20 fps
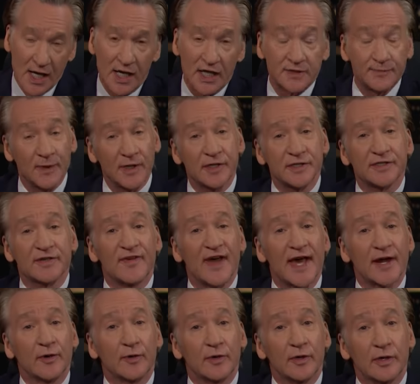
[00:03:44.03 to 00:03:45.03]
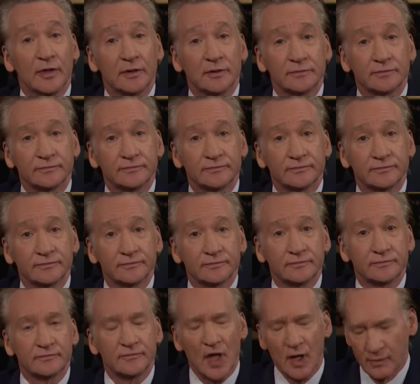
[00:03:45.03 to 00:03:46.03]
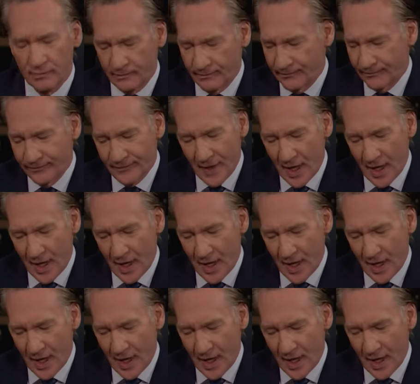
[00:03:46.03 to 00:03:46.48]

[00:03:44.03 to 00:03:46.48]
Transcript: it's because of Adderall. No.